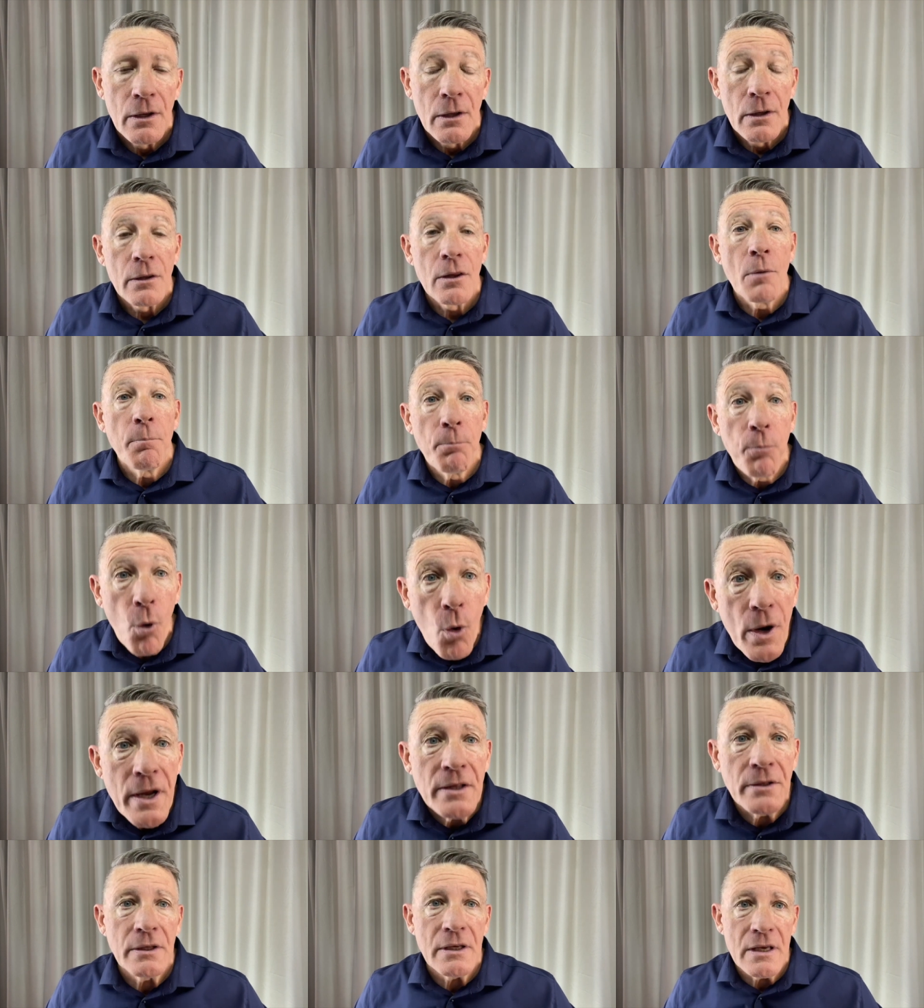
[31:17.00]
The
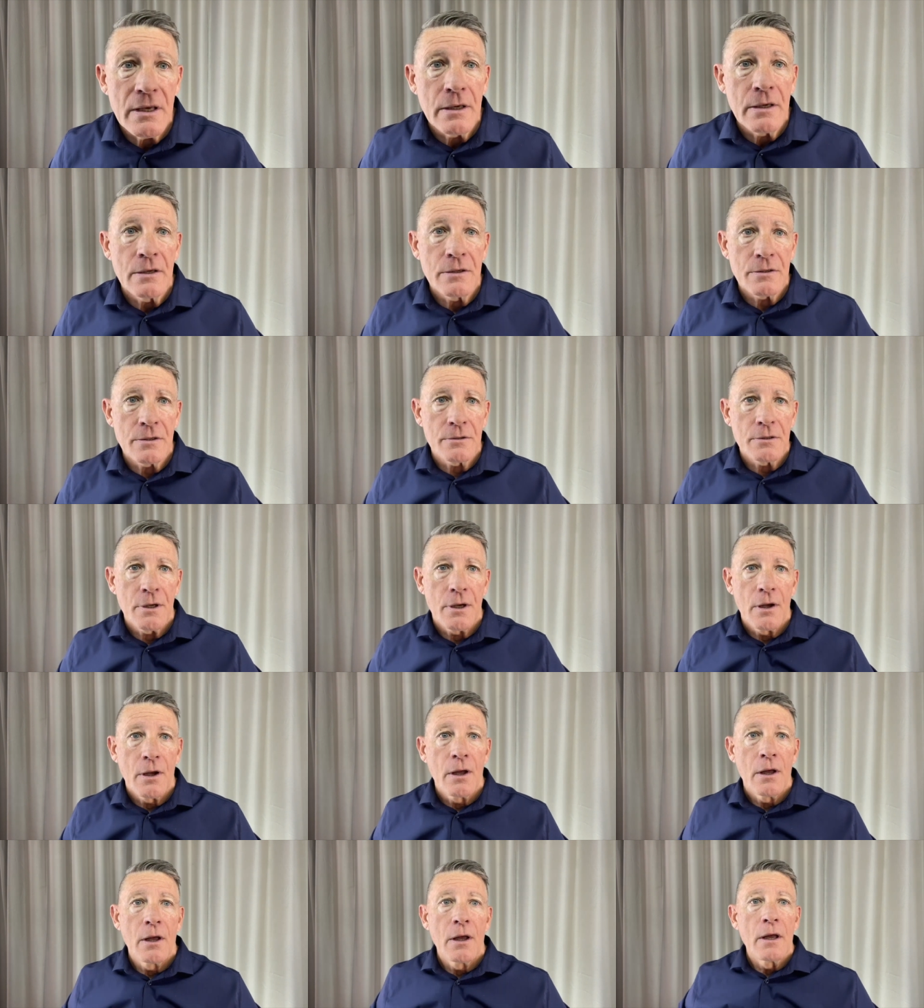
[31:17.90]
point is
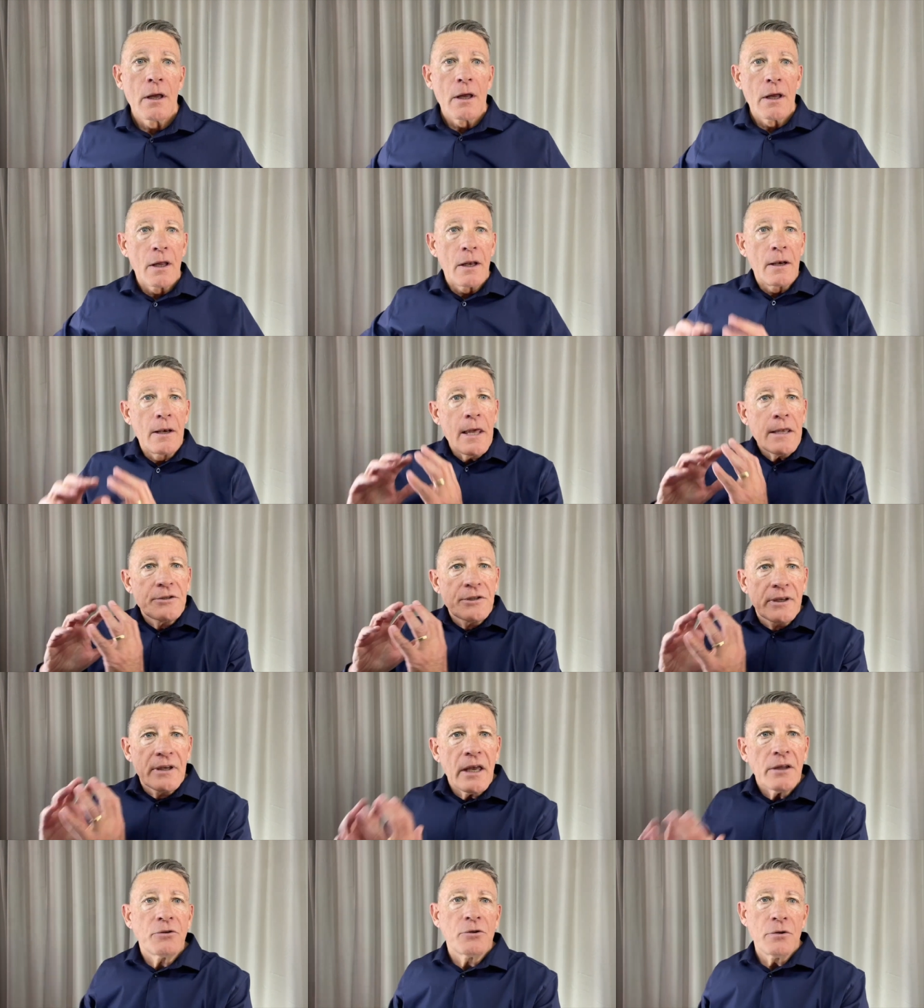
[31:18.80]
Let's
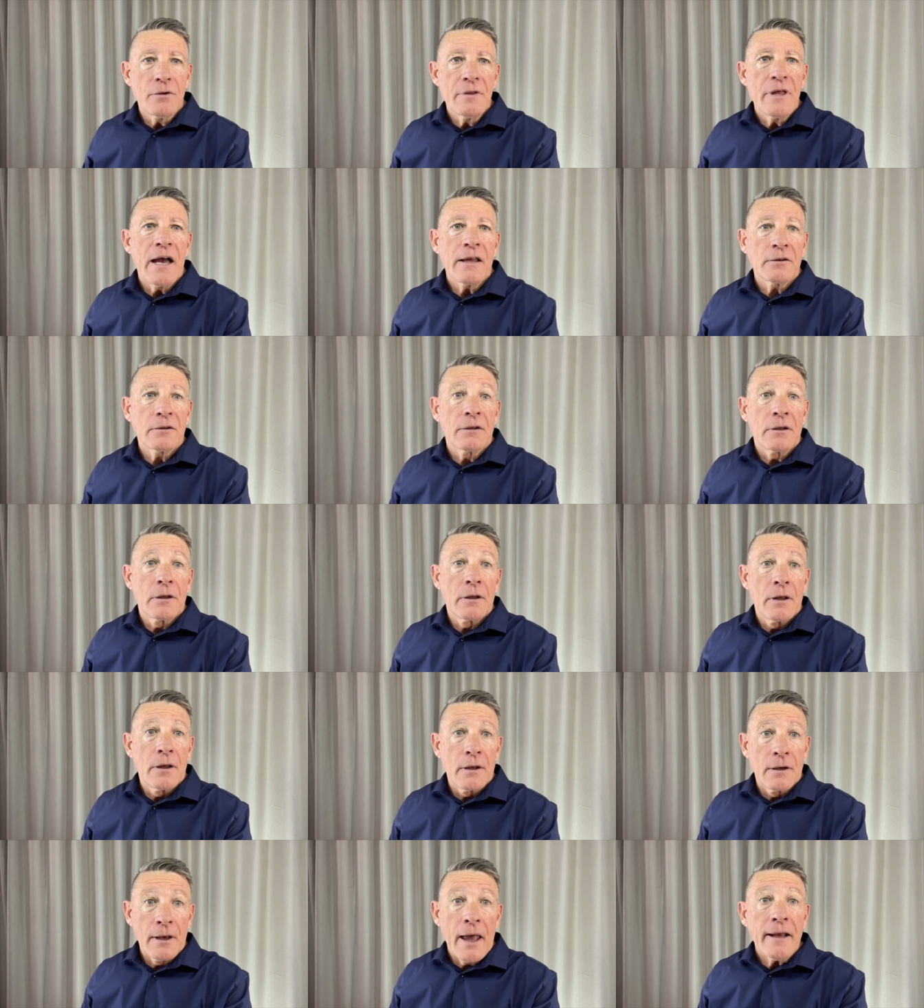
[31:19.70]
get to that.
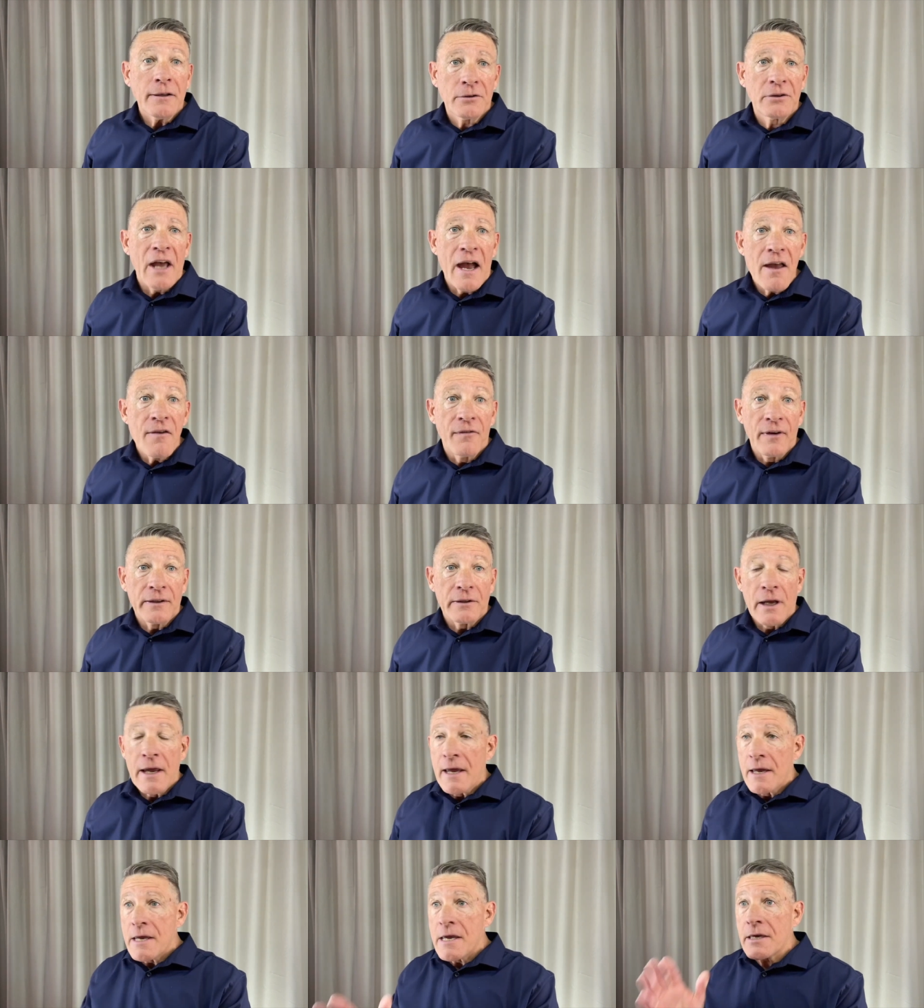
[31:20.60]
Like David,
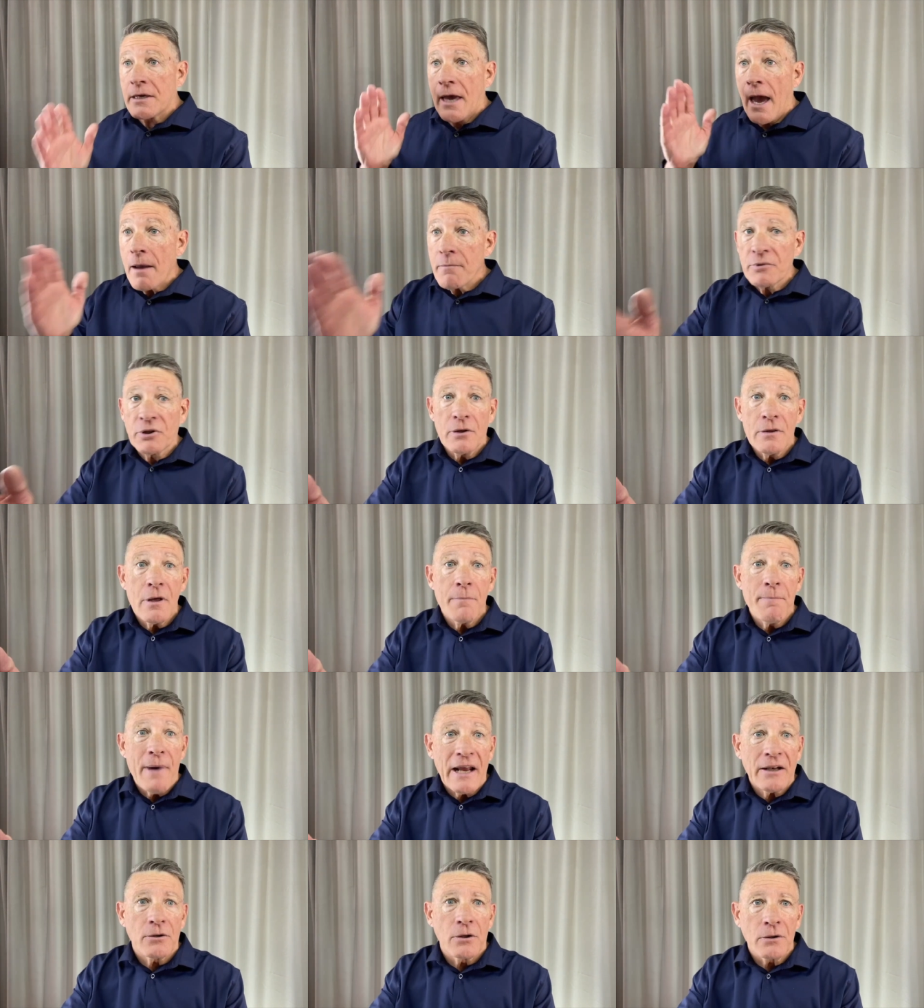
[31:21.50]
he came to the
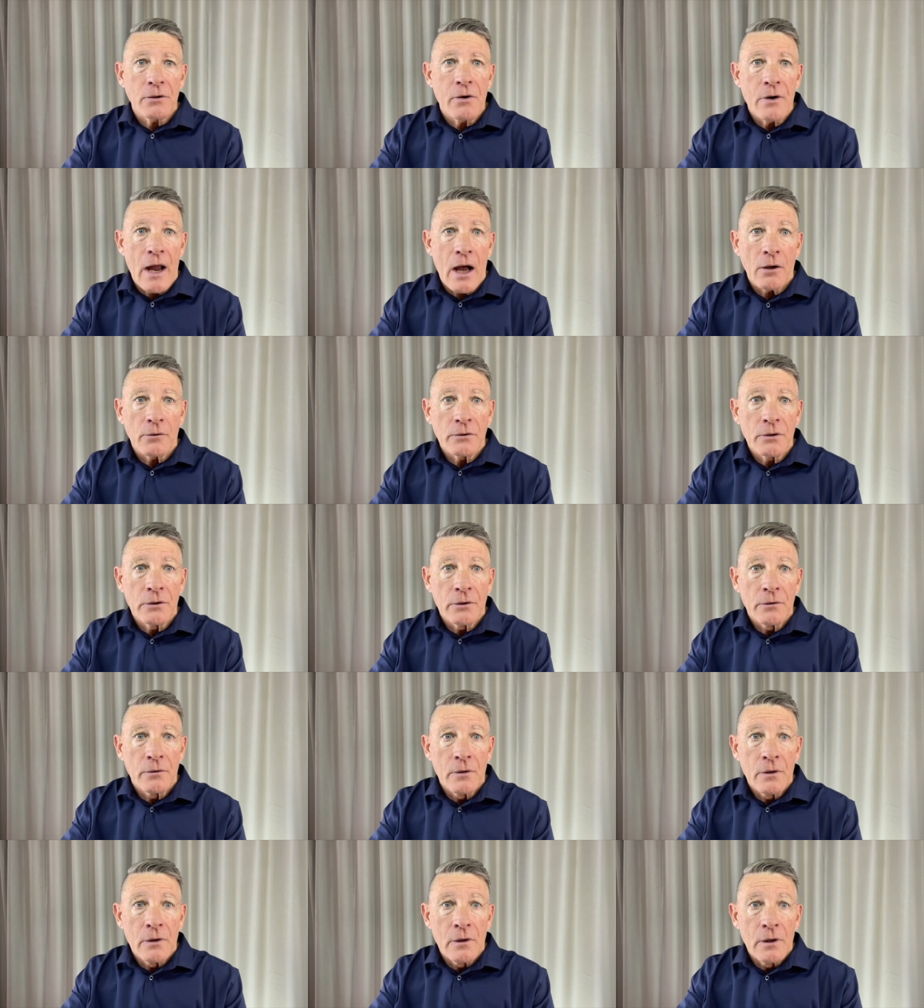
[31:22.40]
battleground.
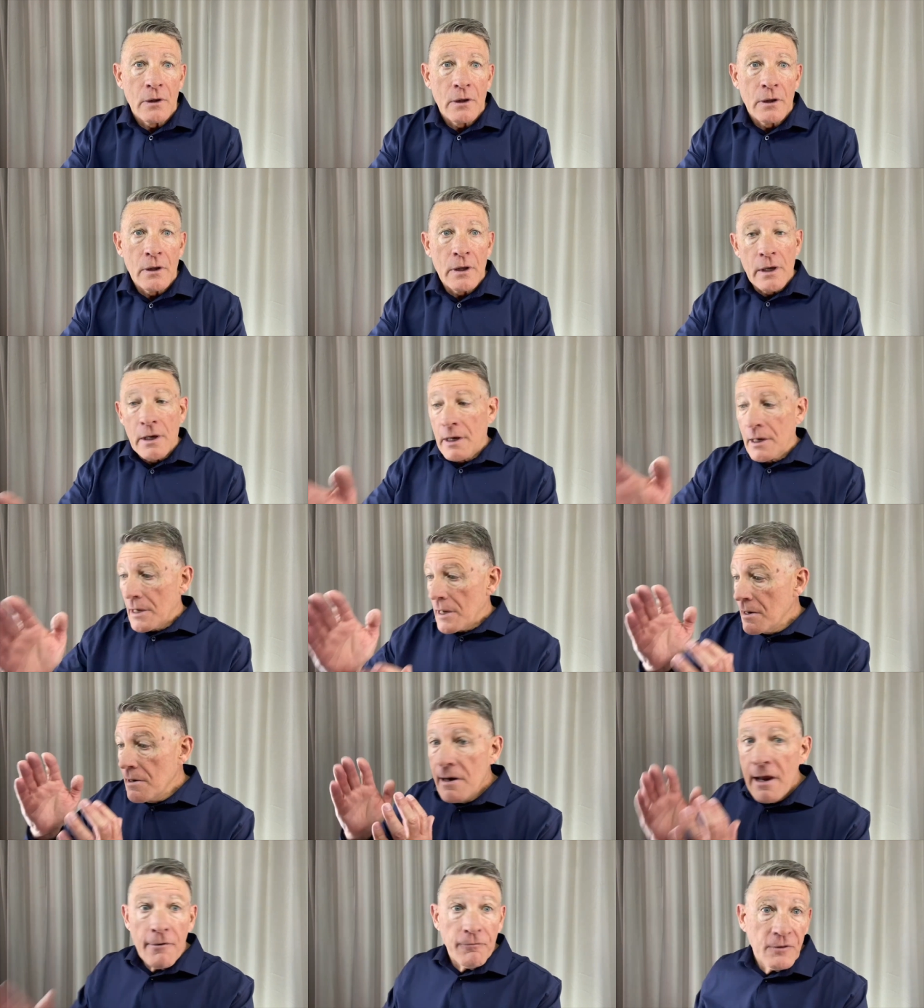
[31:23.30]
He
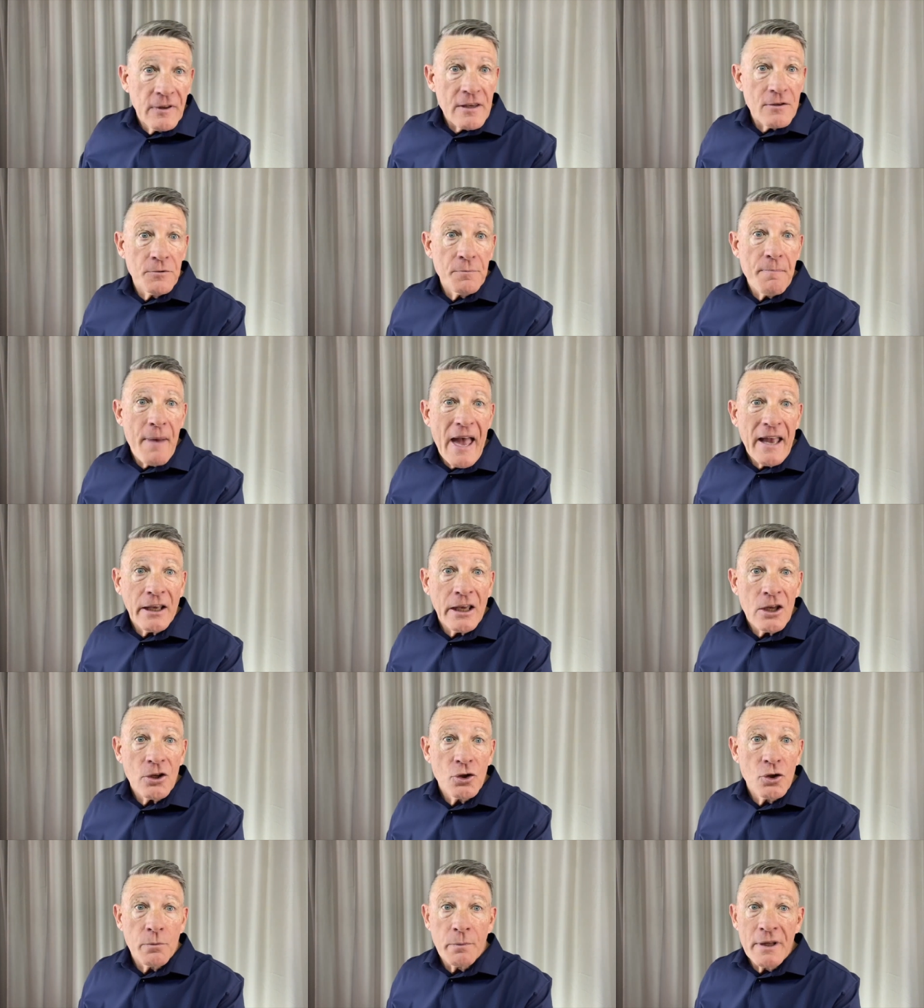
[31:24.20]
left his
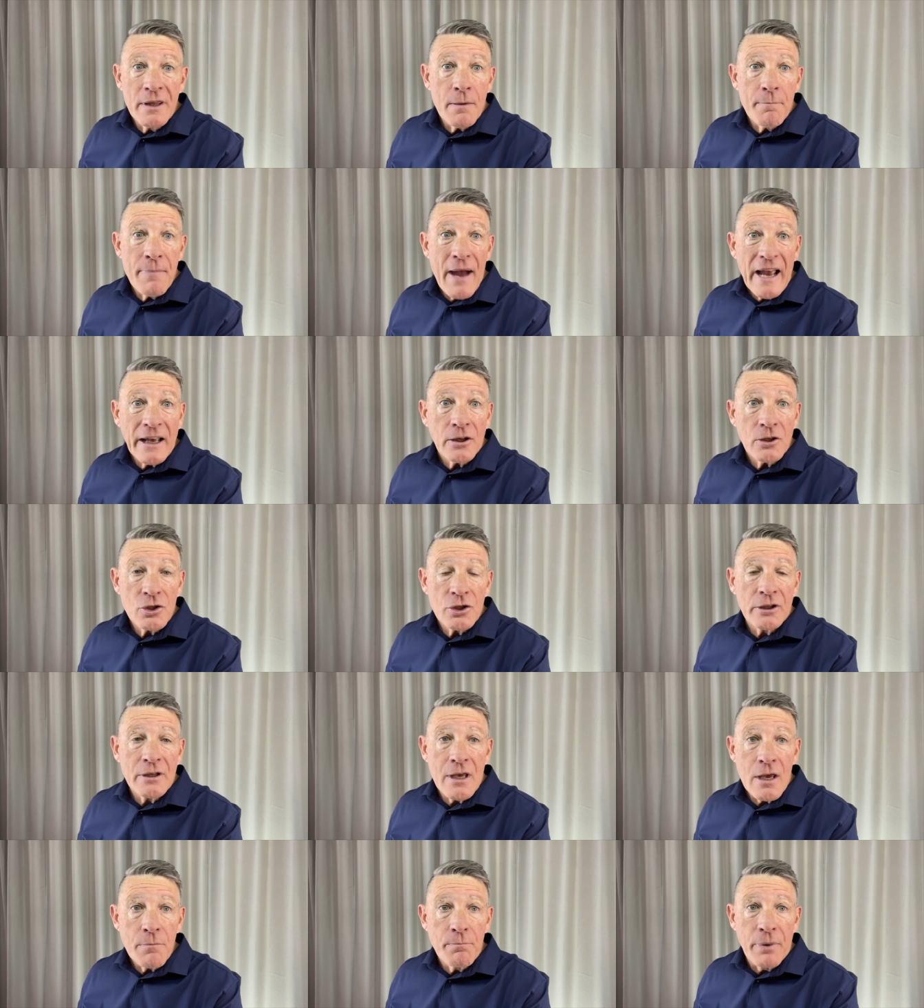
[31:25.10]
baggage with the baggage
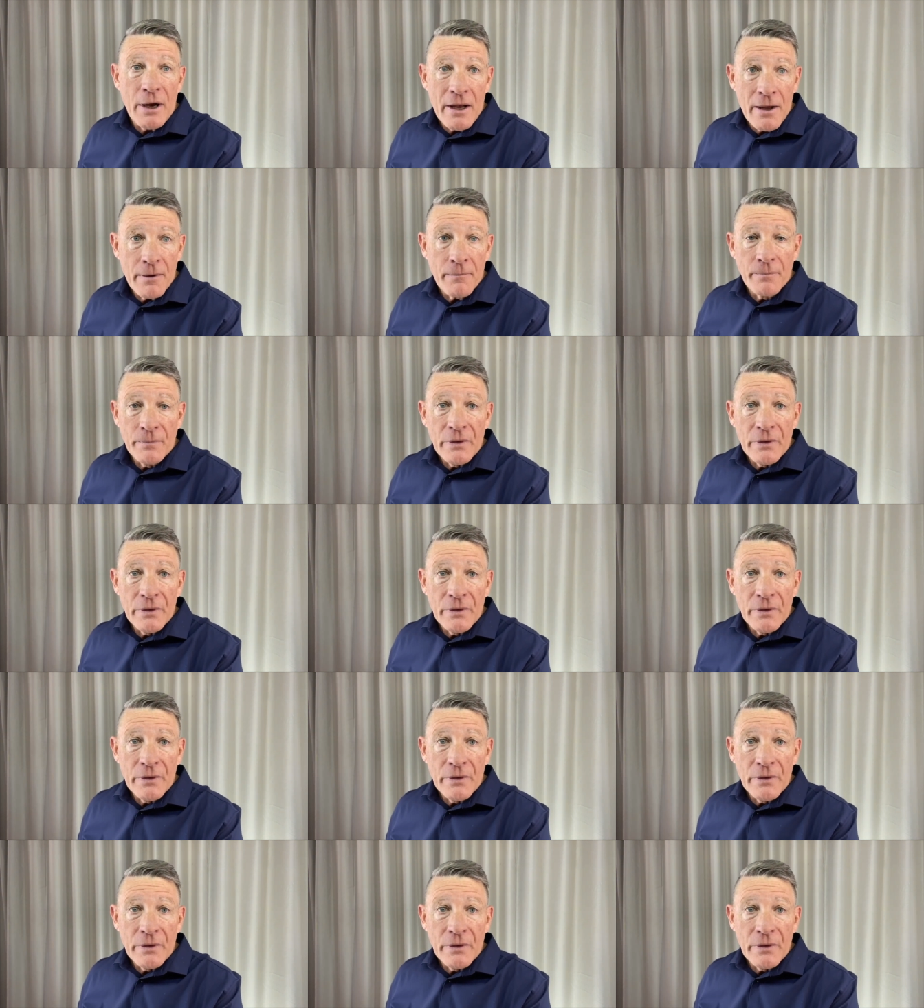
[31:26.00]
keeper